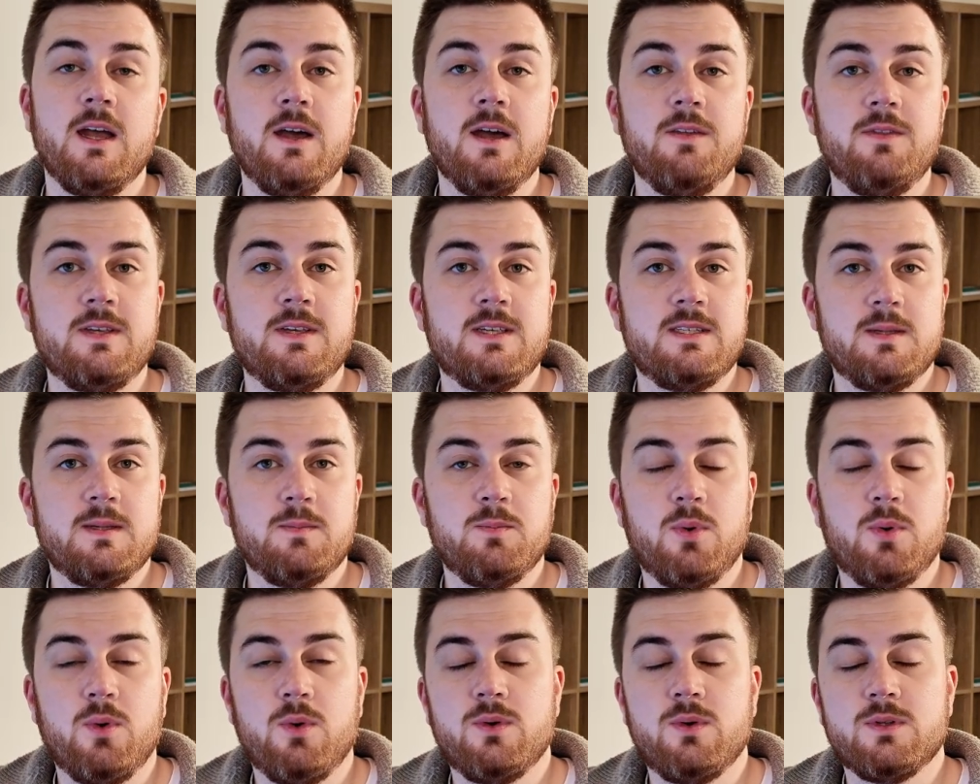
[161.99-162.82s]
This is
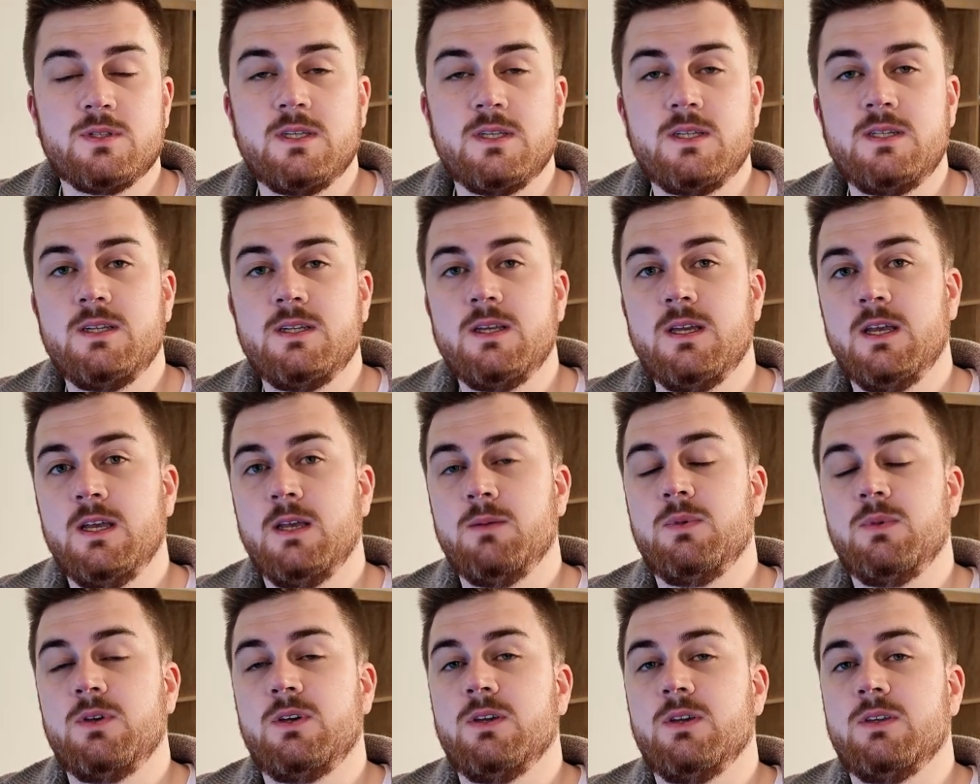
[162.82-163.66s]
important
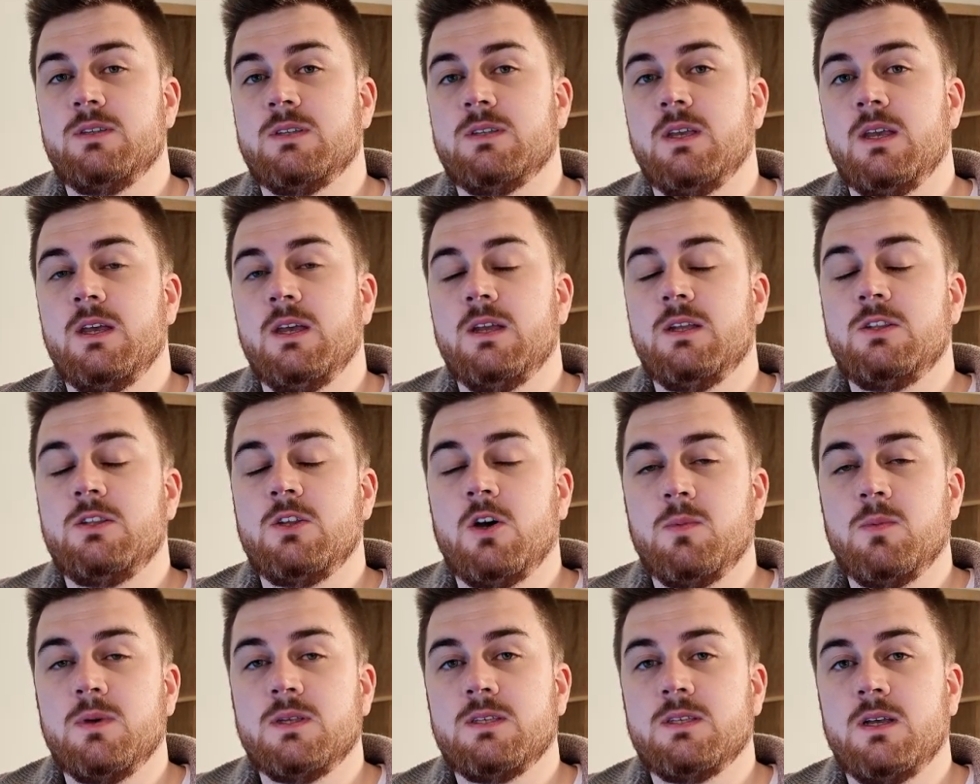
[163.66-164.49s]
because
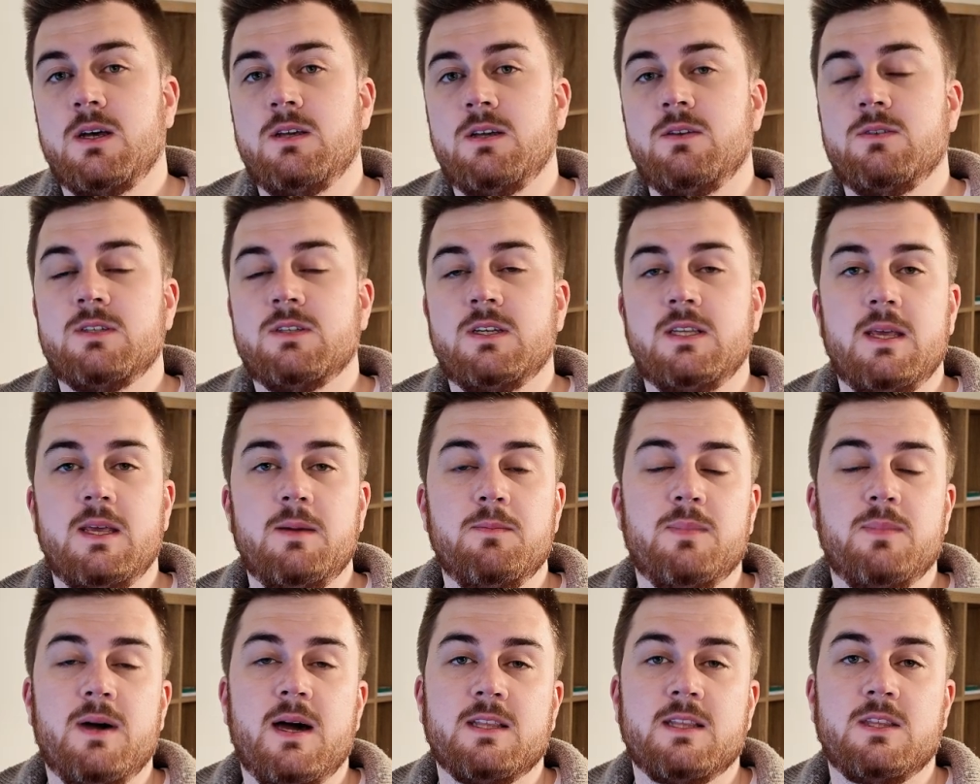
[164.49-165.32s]
domiciles can
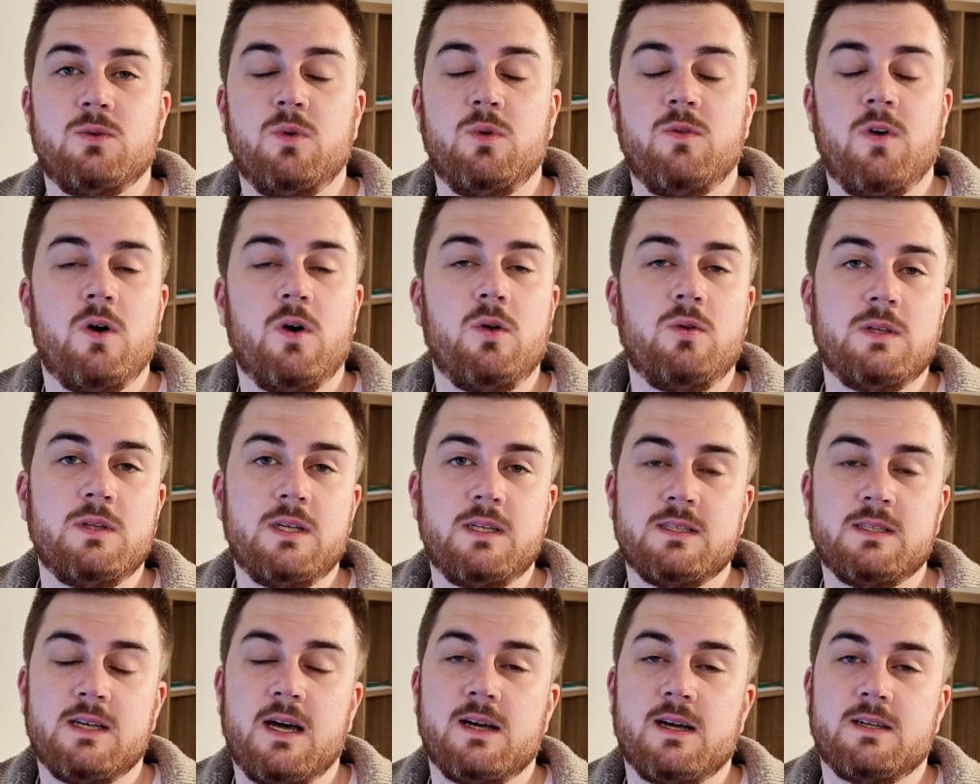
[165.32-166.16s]
impact the withholding
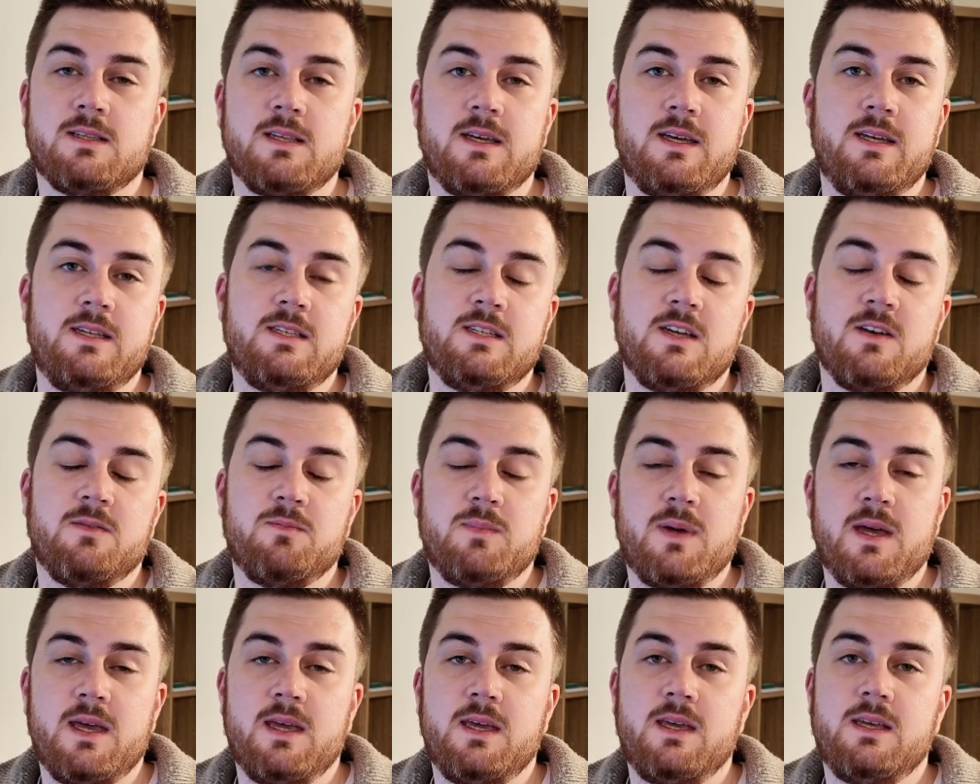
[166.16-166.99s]
tax that ETF
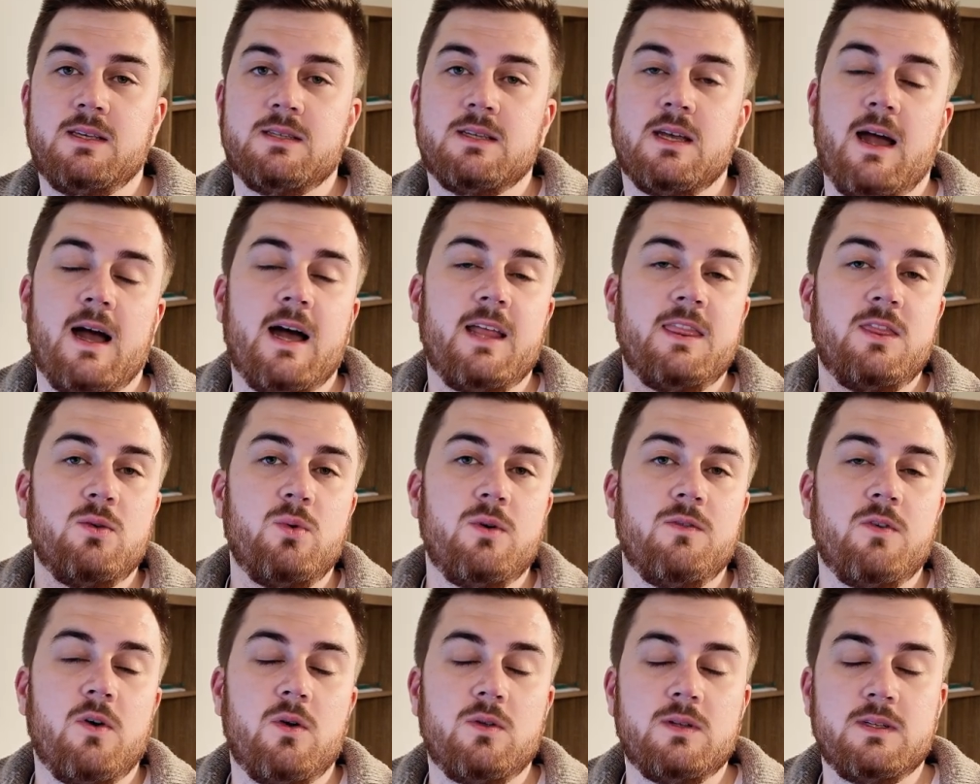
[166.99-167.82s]
pays and the
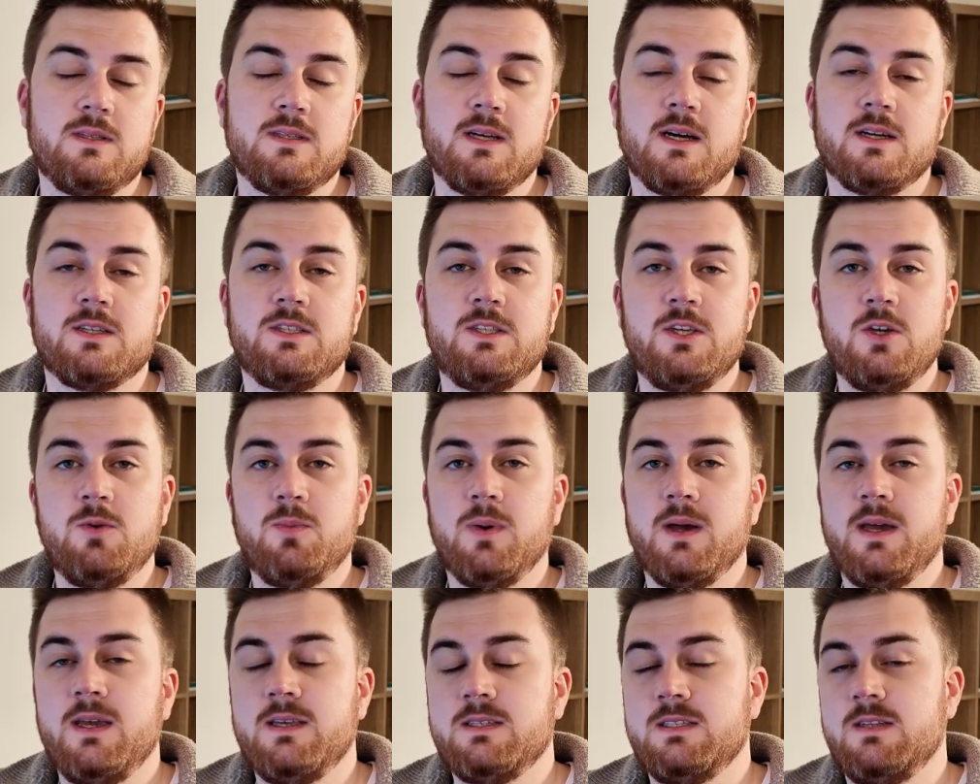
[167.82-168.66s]
withholding tax you
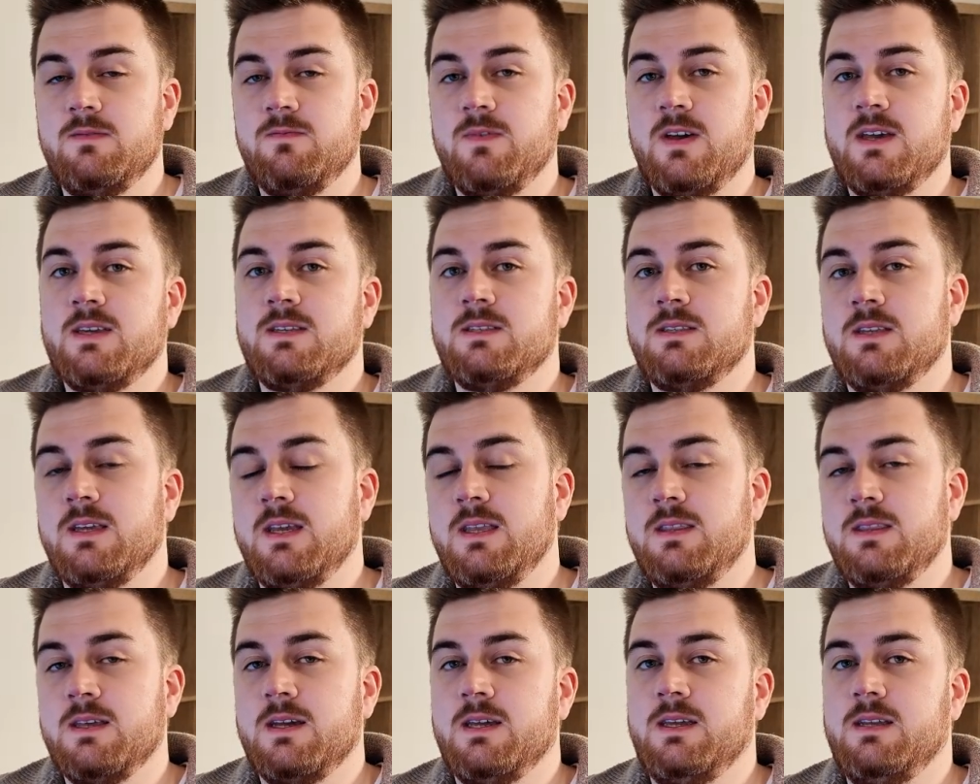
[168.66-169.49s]
pay as an investor
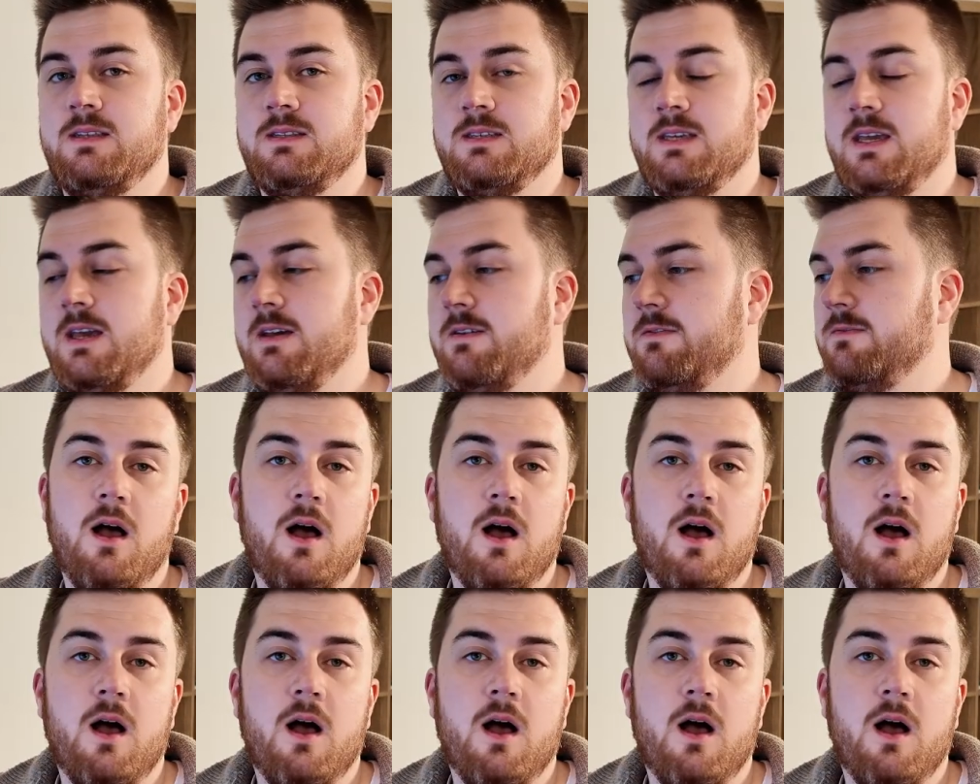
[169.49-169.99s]
in that ETF.